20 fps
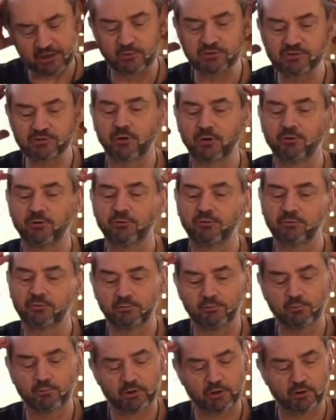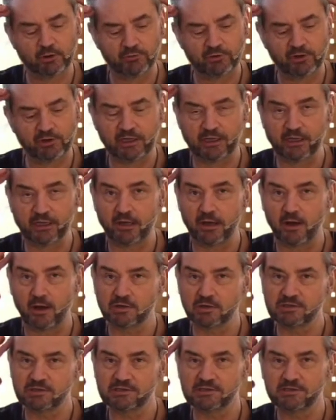I was on on the
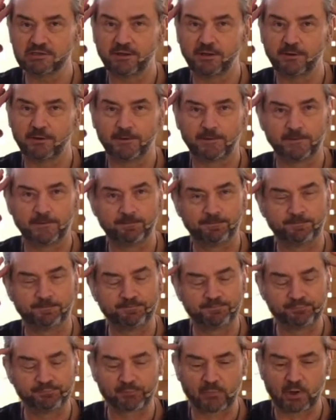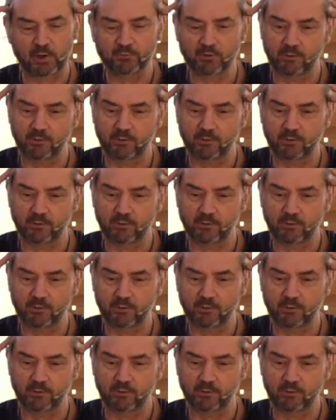last um,